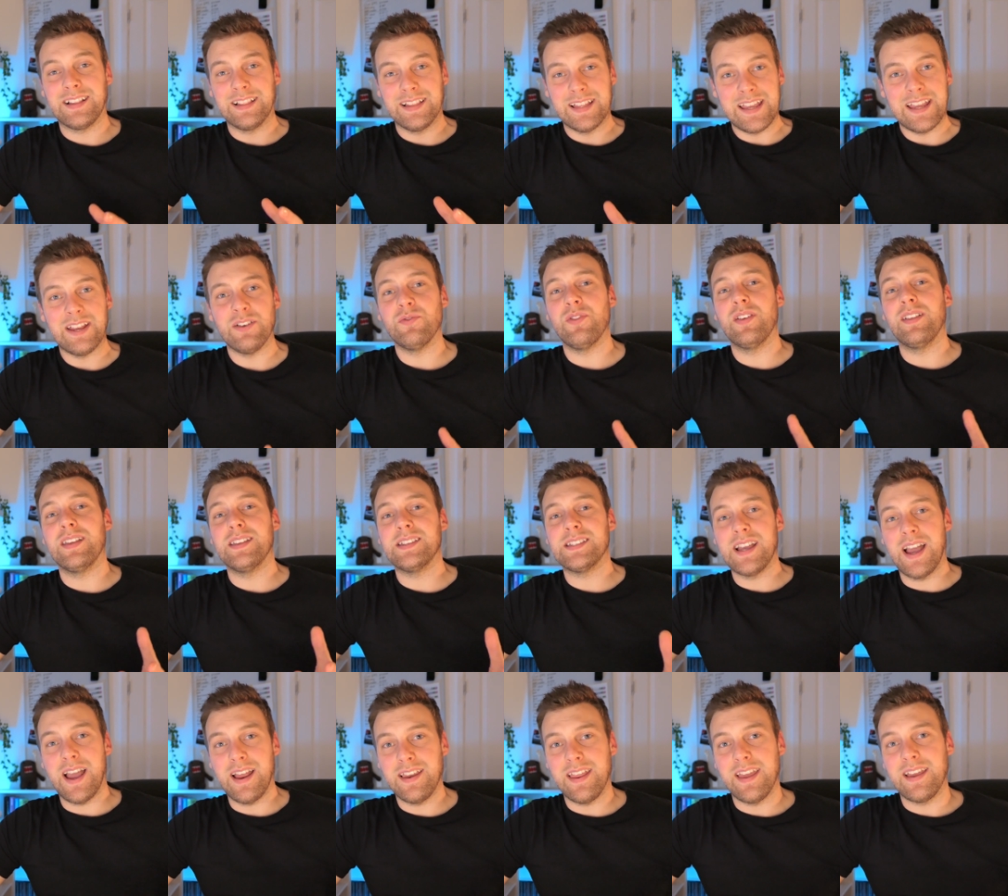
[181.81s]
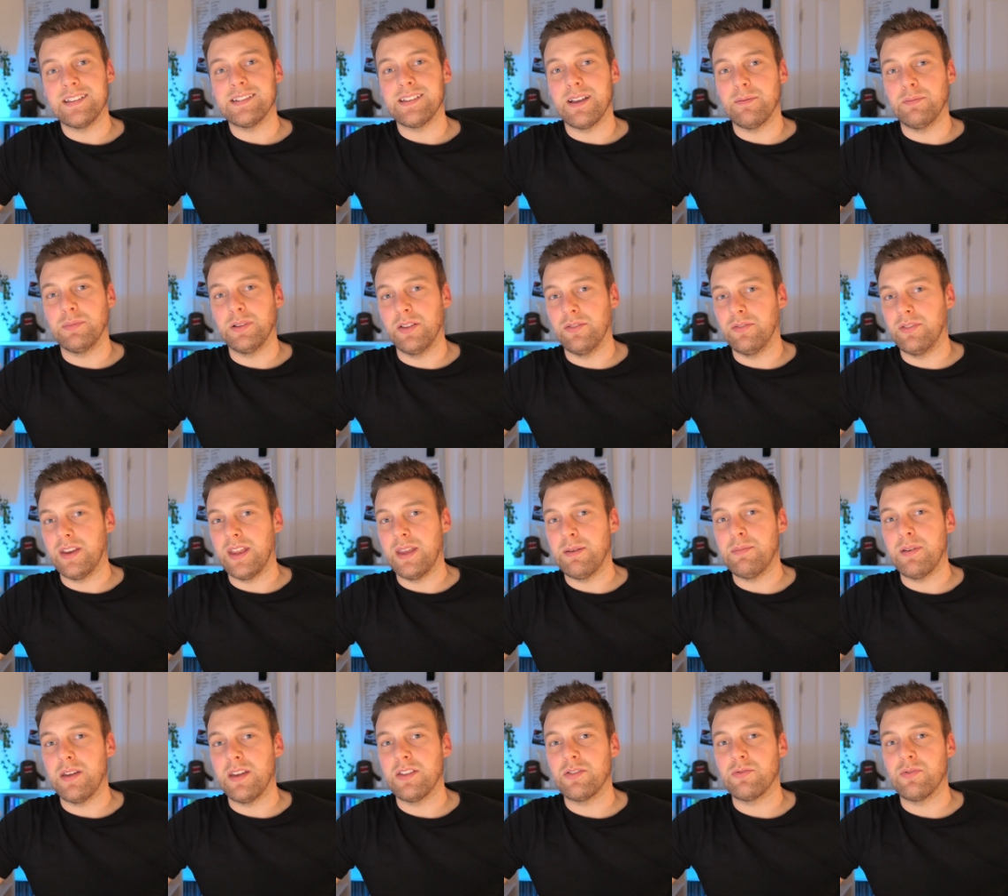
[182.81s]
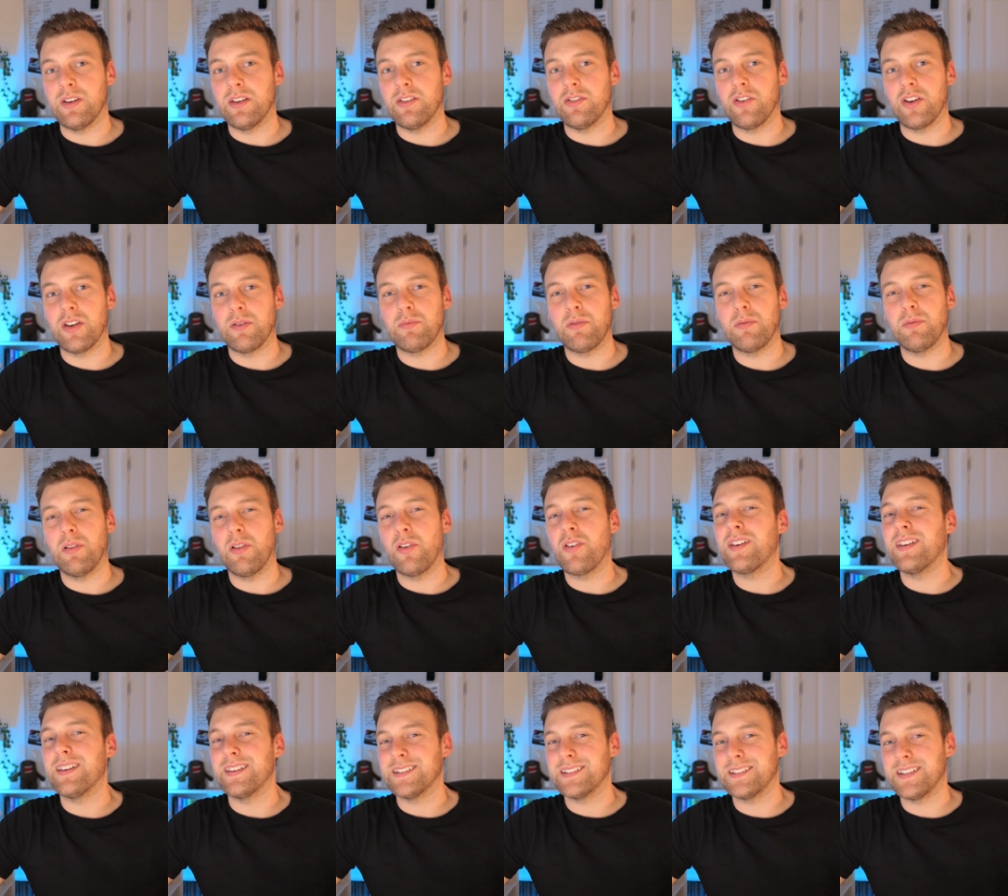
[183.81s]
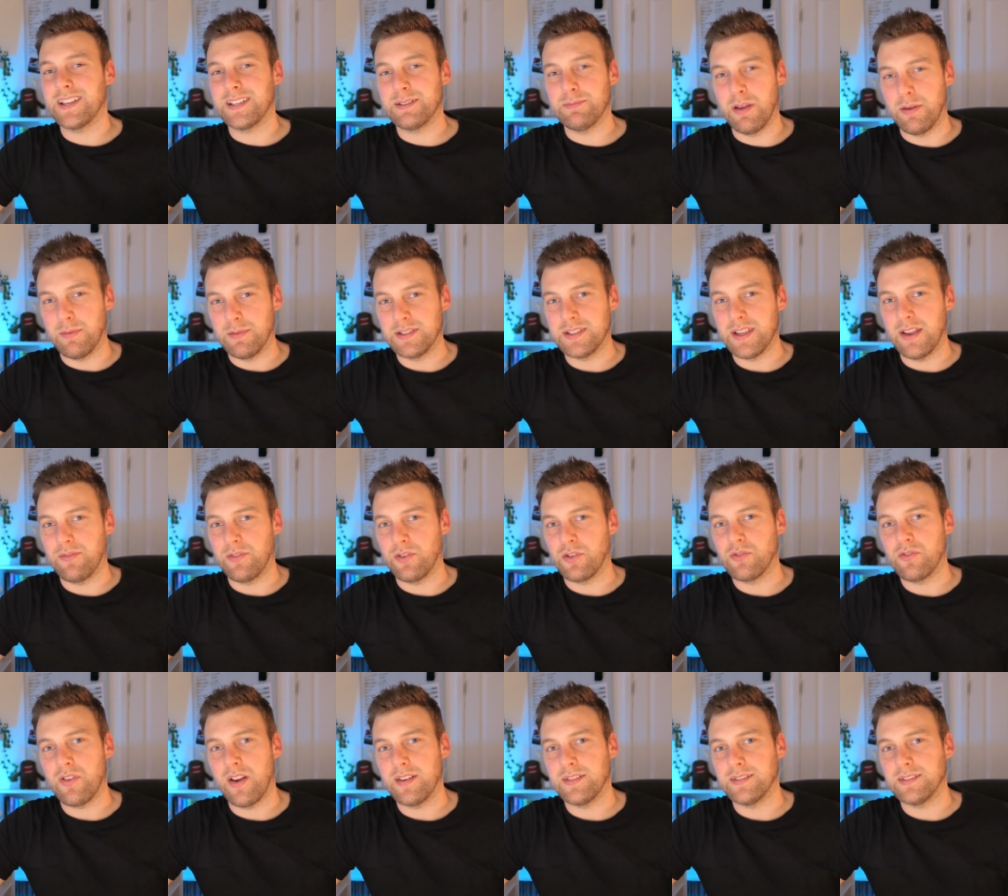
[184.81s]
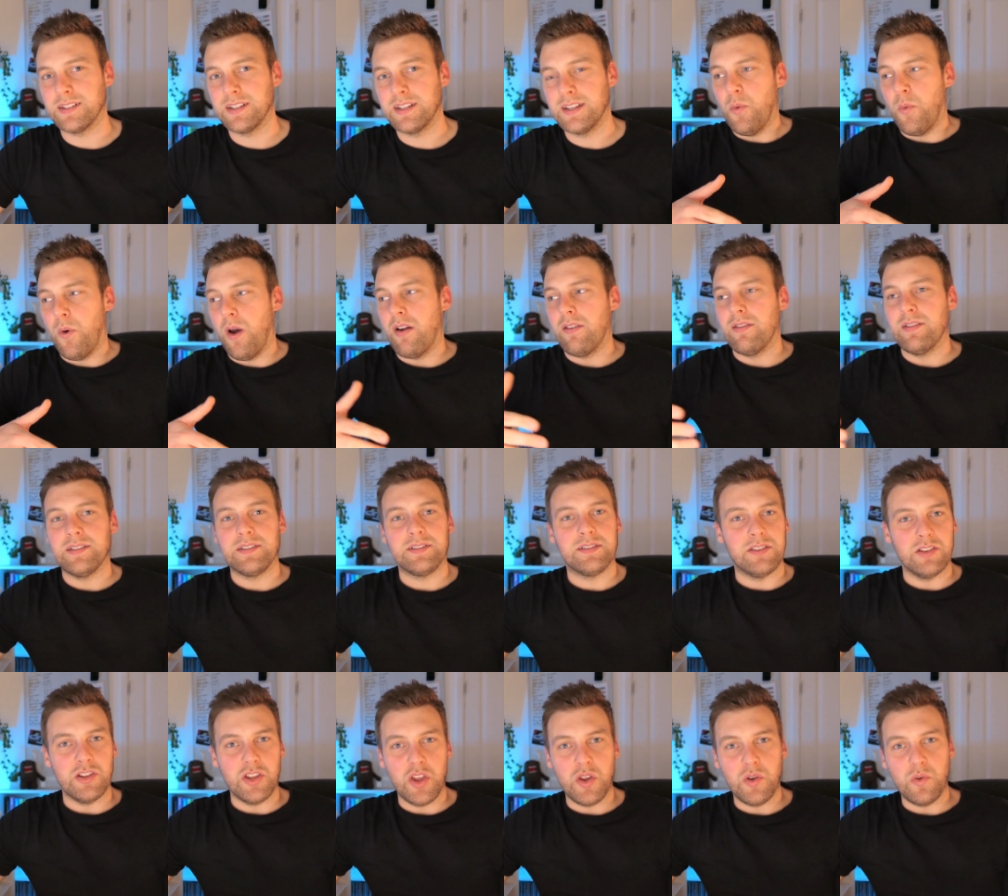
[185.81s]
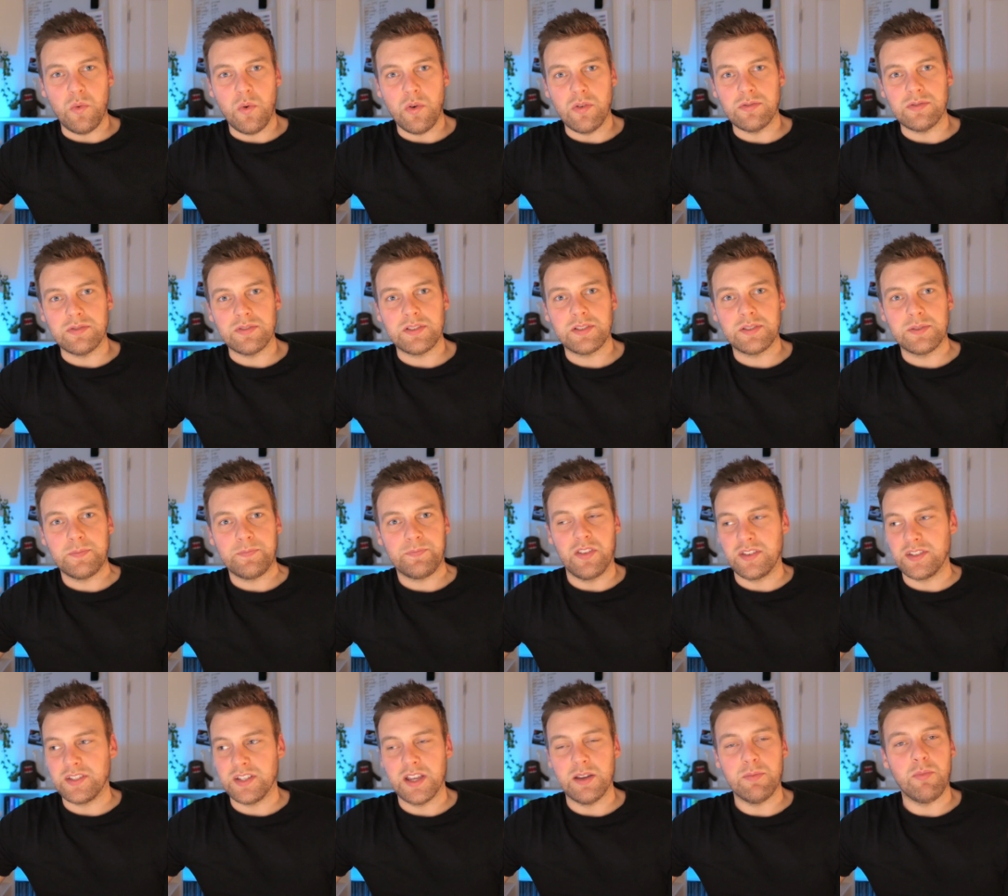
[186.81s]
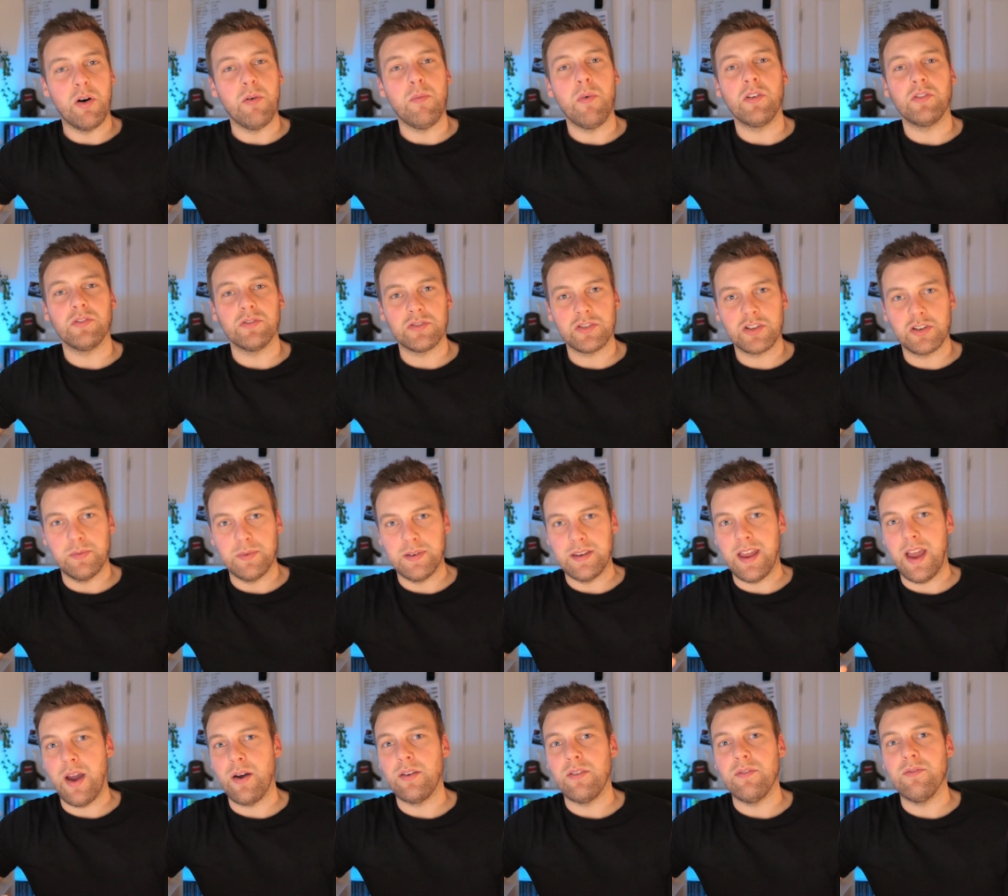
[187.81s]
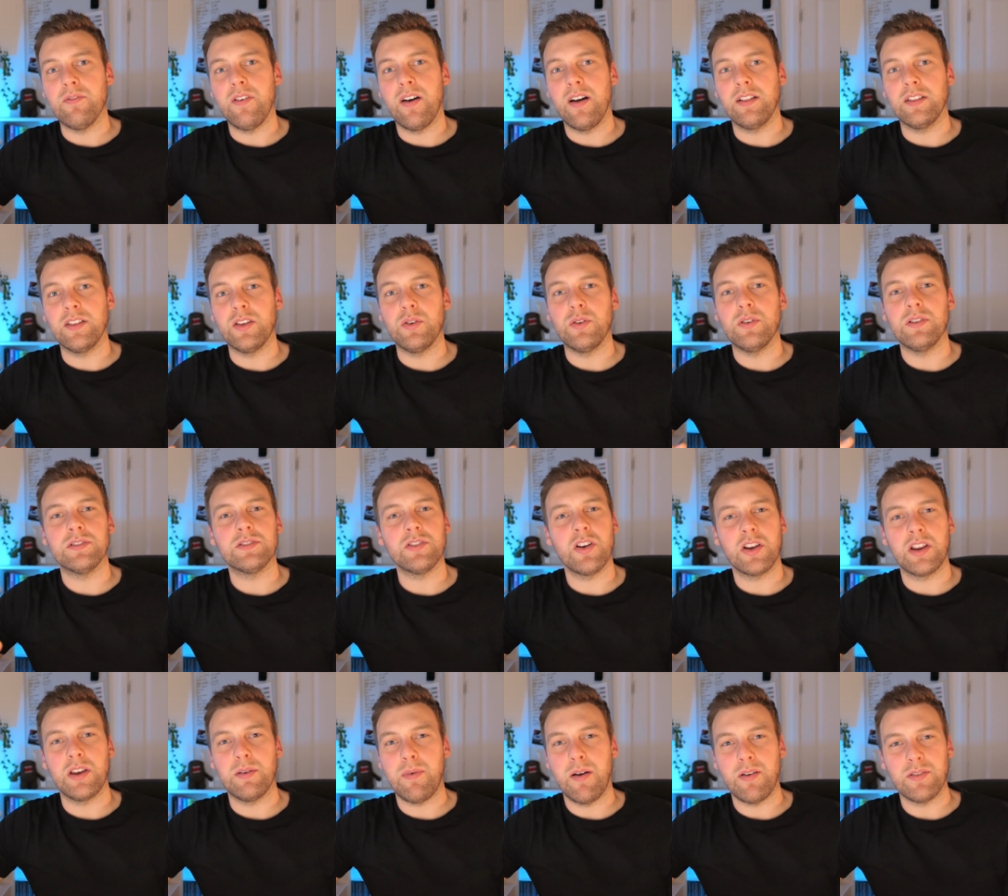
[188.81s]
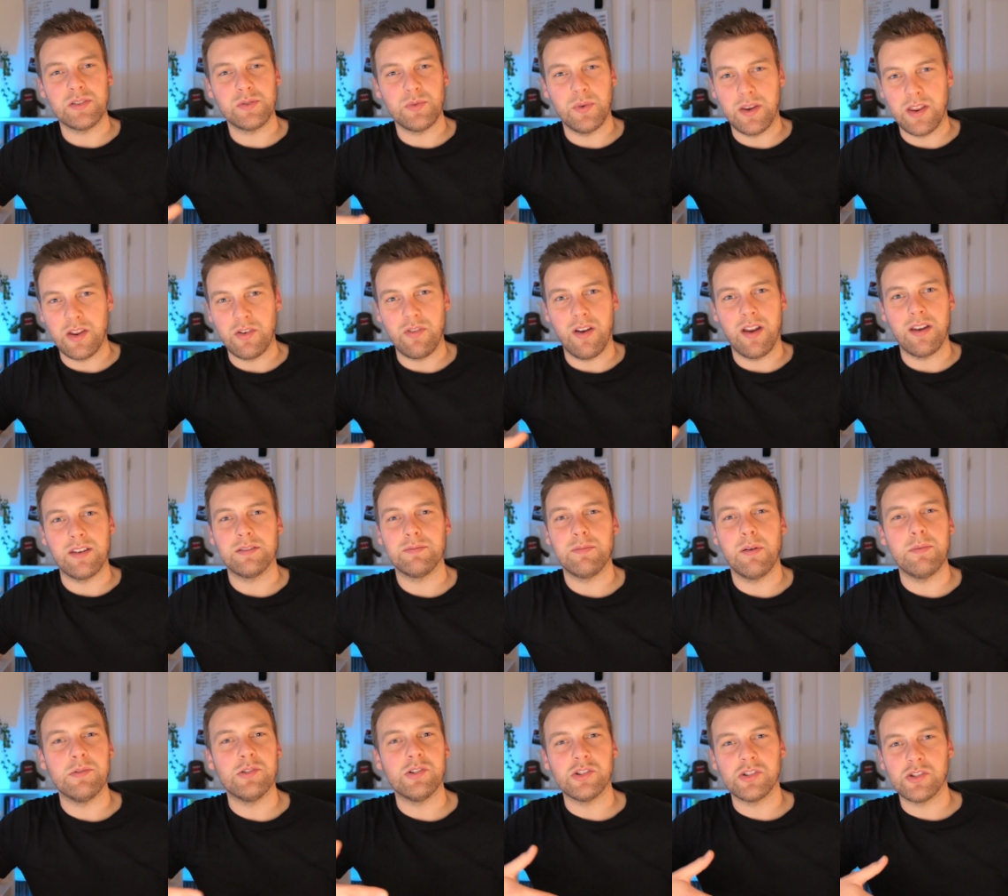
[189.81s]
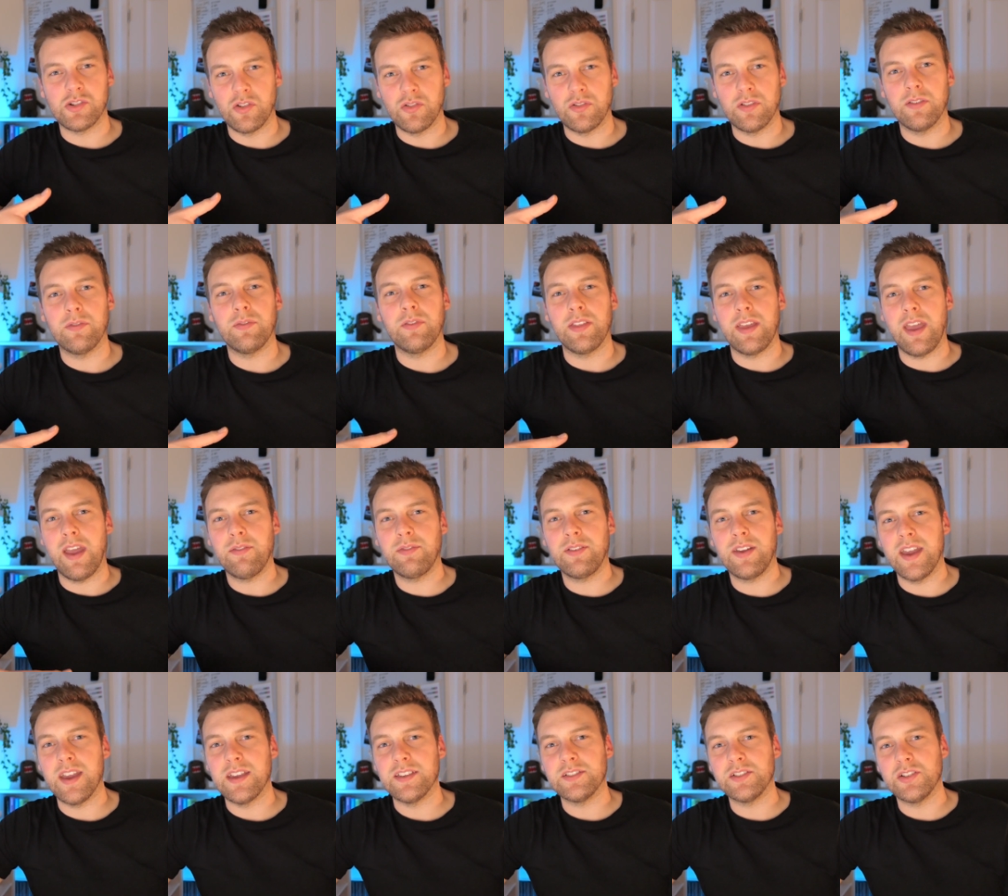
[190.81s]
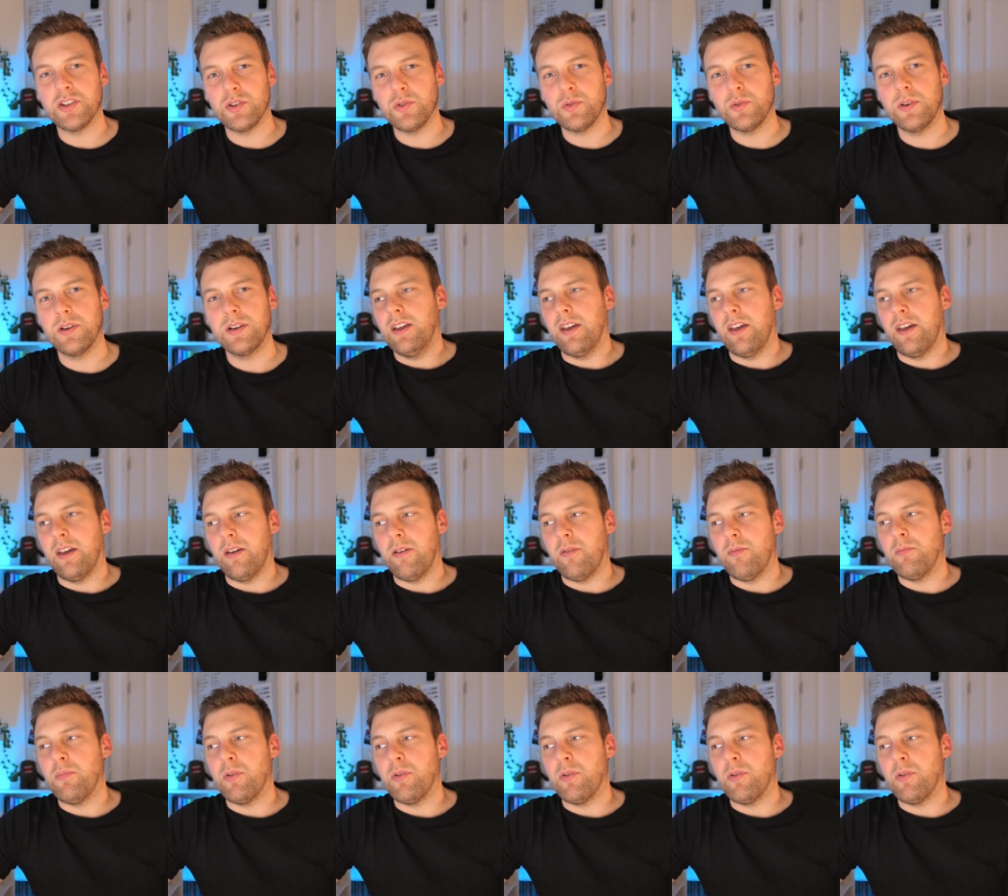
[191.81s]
clean, really tidy example of an EP3 though, you're probably looking at 6, maybe 7 grand, whereas the new ones, the turbo models, coming down in value, you're talking about 20 grand, maybe just under, for the FK2.